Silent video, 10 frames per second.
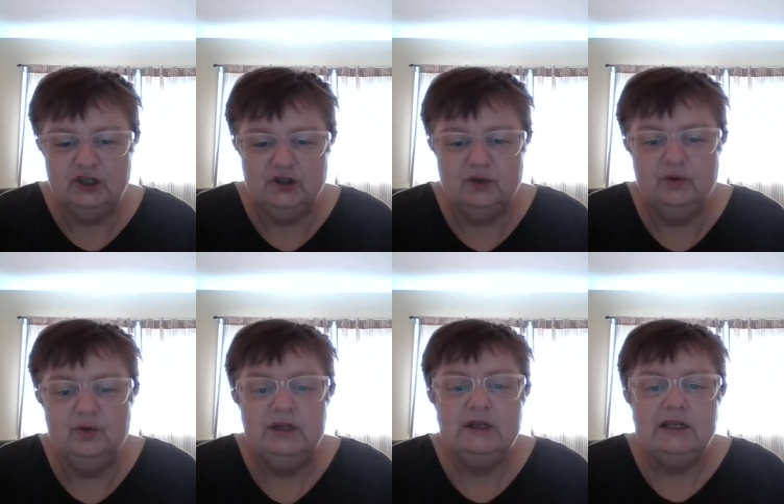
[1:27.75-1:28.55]
to
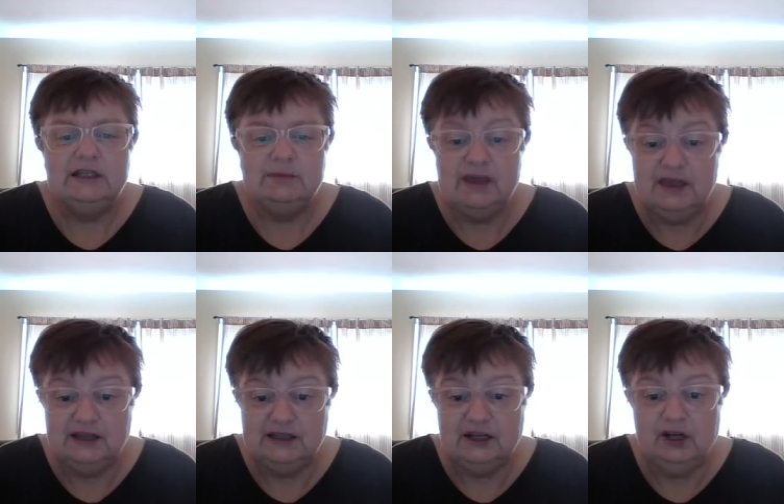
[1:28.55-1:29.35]
some of the
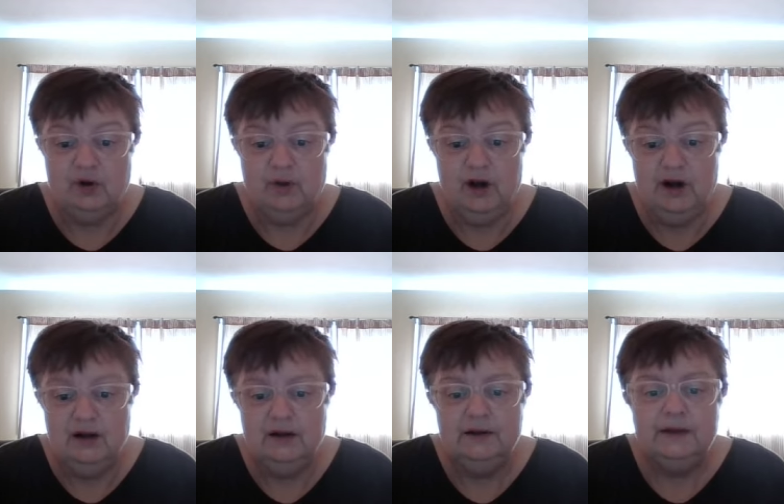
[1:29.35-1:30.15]
things that can go
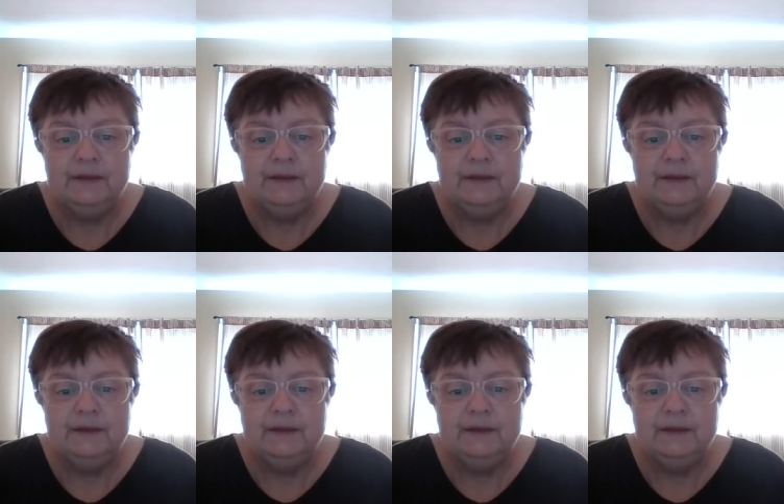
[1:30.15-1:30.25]
wrong